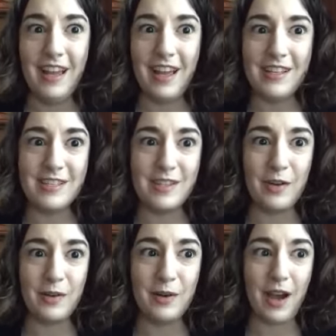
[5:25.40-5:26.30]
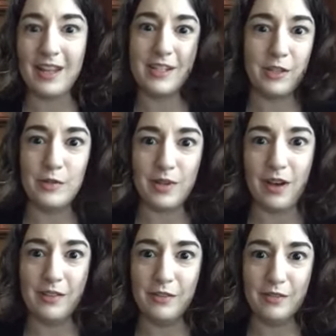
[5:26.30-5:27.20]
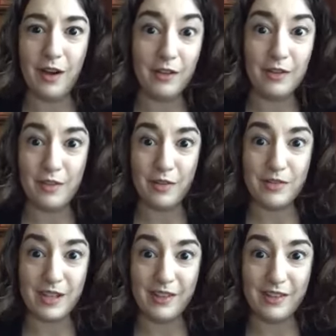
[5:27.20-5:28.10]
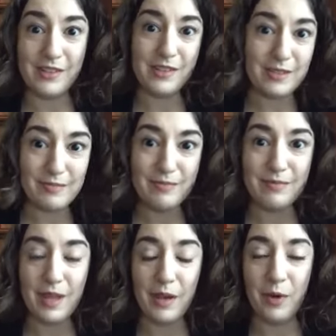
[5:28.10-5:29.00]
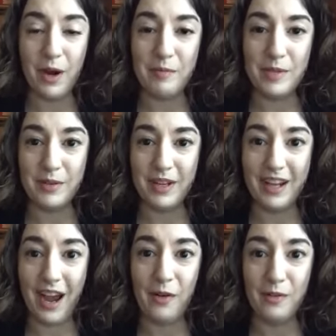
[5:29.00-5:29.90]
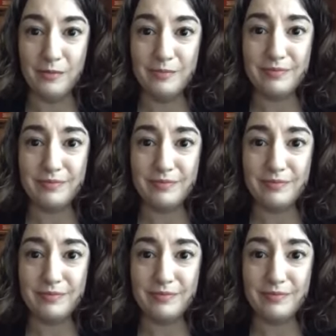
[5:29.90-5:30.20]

uh, so i get to use all of all of those skills in what i'm doing now